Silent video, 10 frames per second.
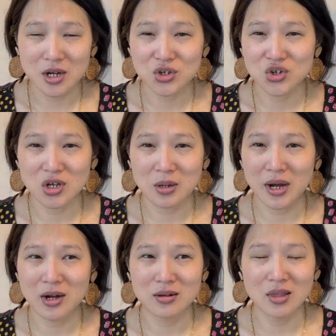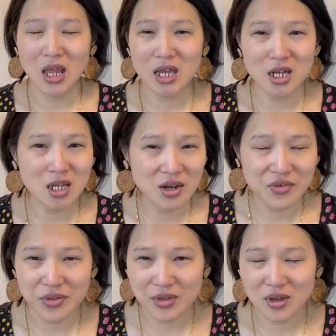much about lining
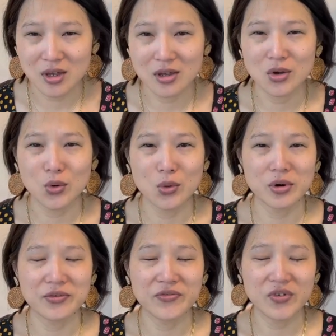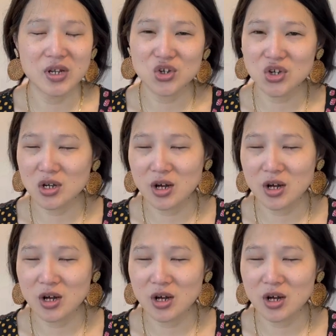everything or finishing